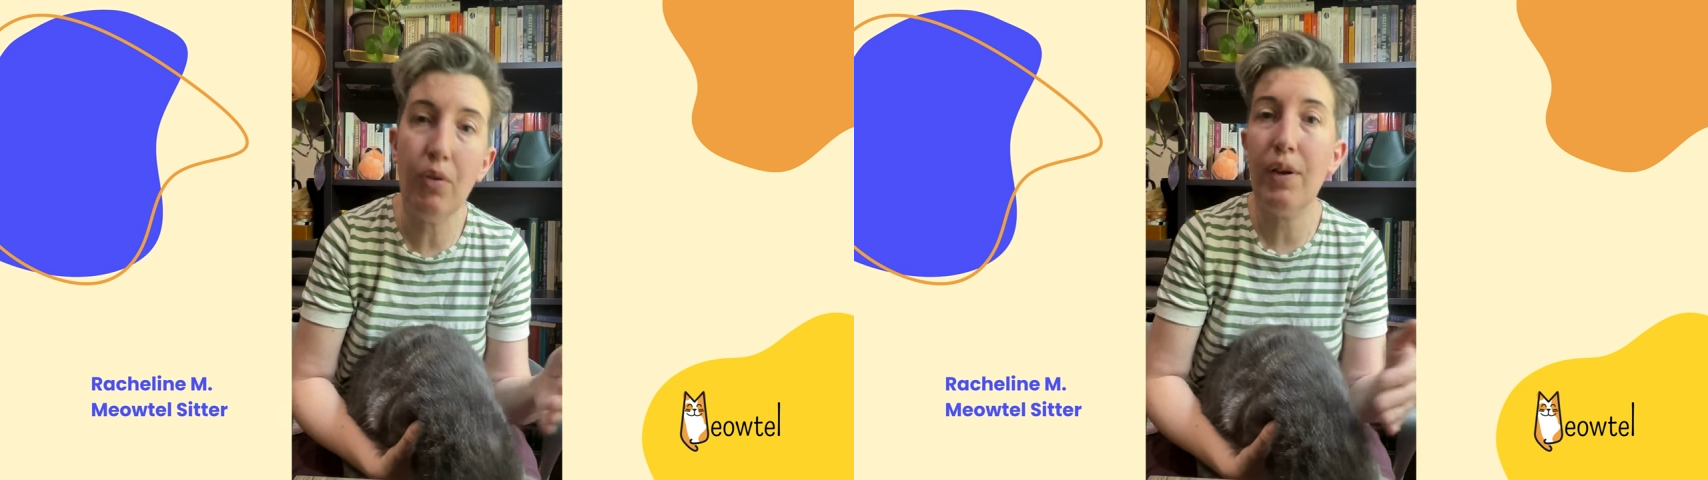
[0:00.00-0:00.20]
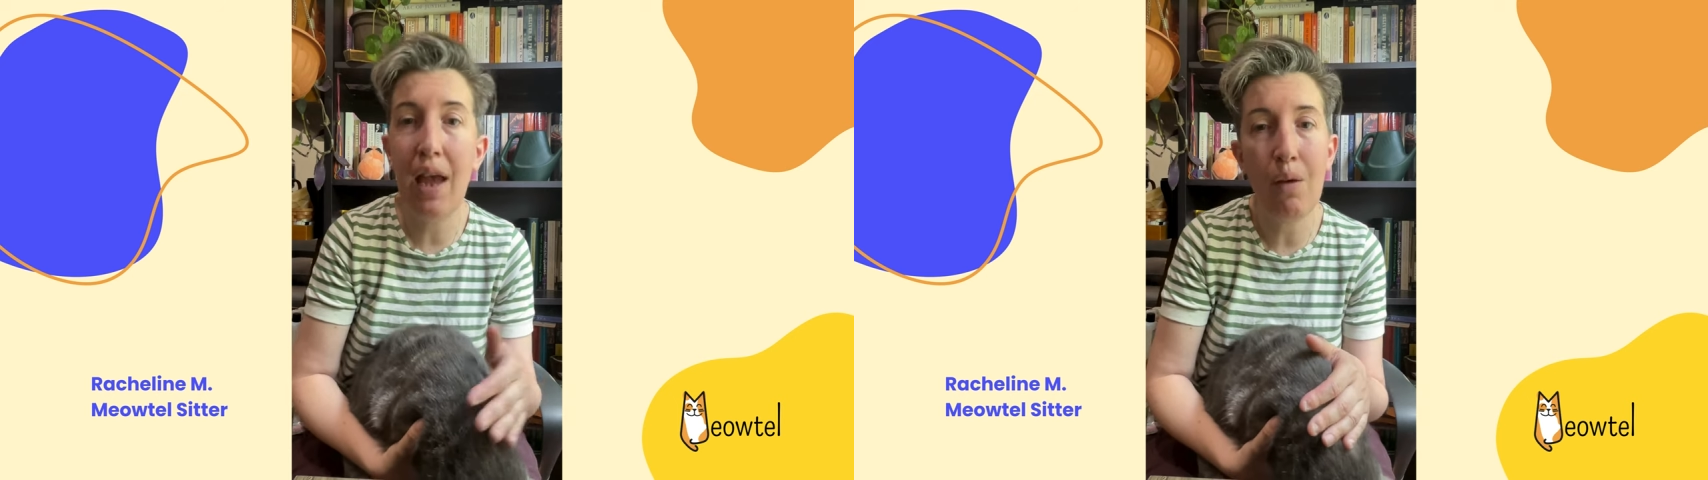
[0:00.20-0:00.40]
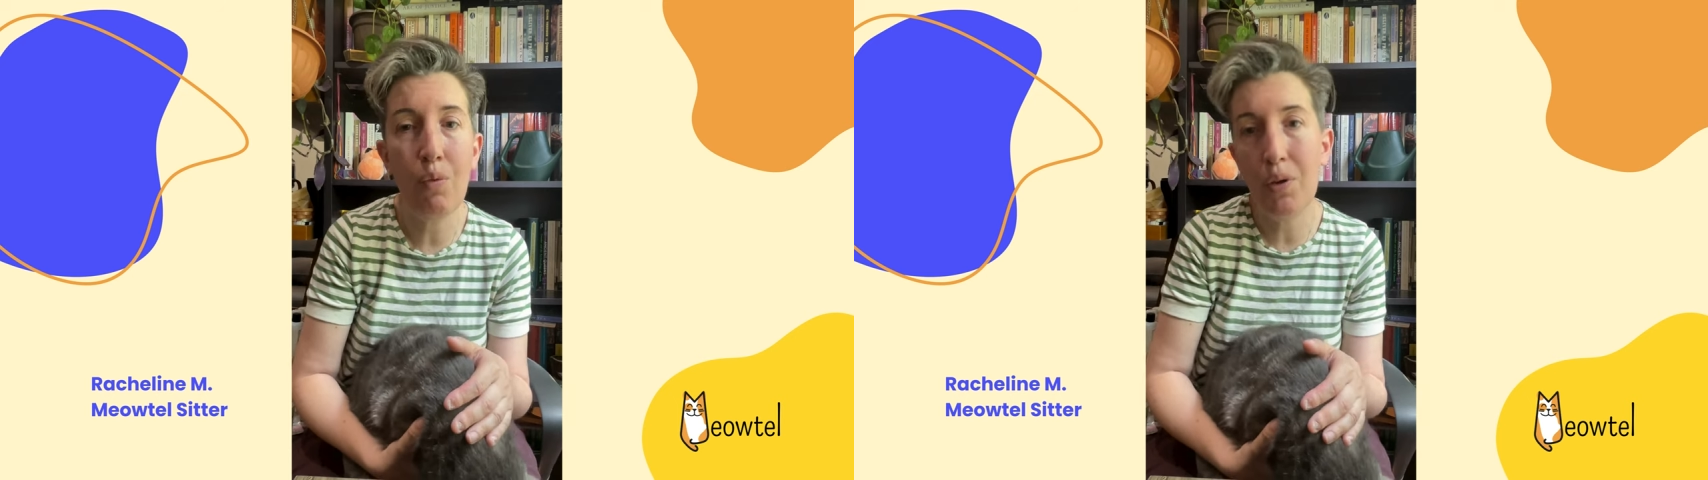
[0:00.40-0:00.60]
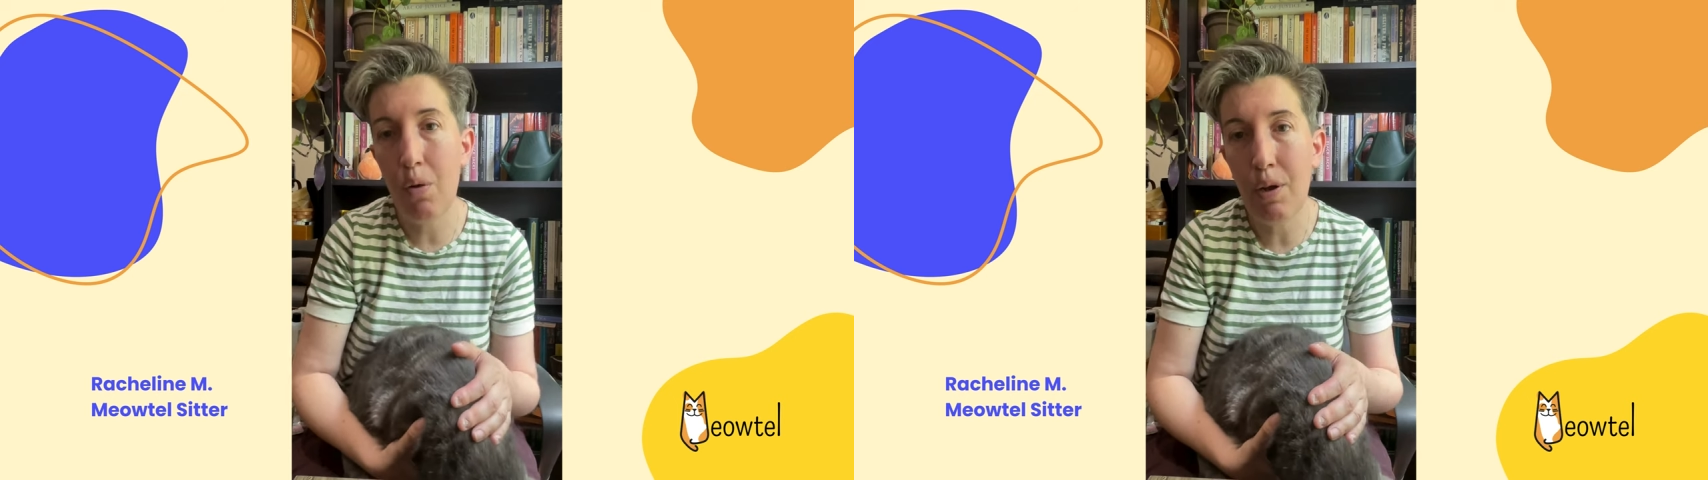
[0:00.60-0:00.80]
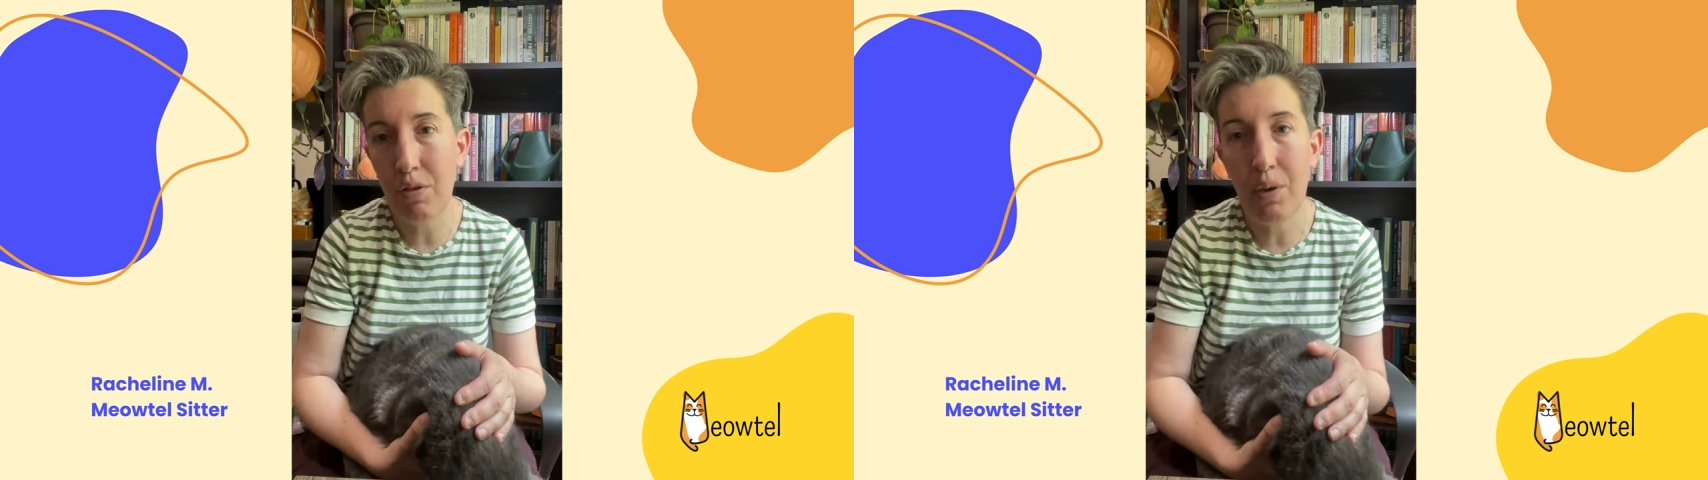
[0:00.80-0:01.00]
your cat will
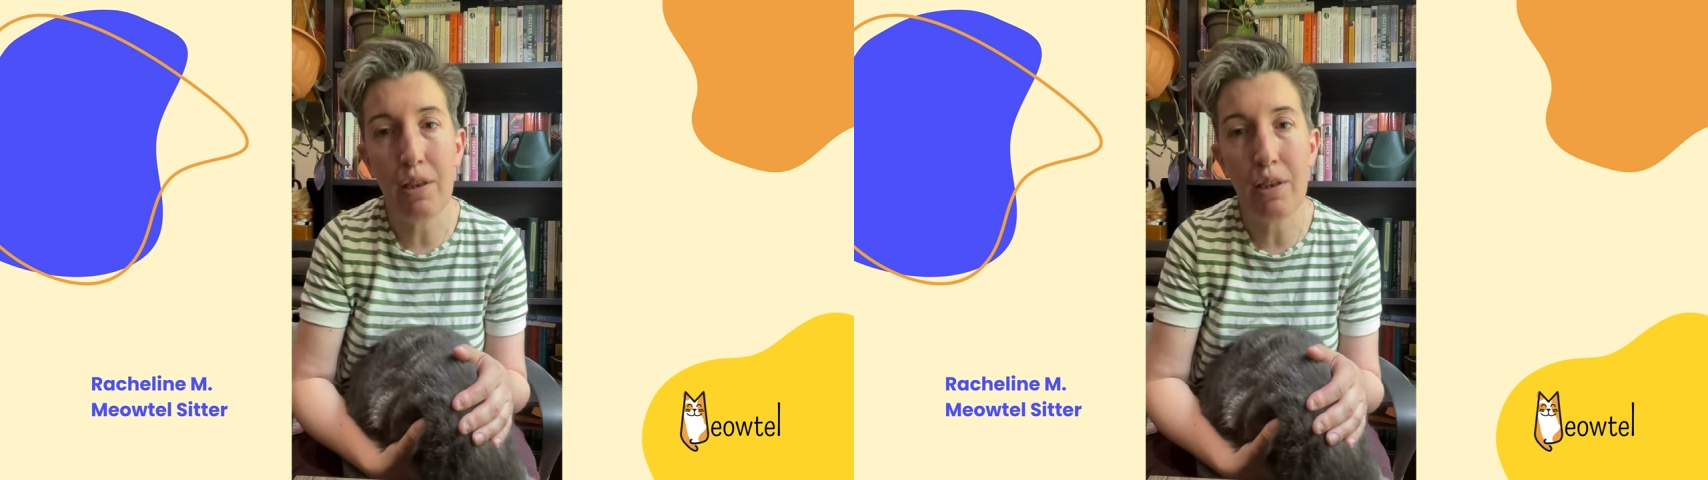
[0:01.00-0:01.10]
know what to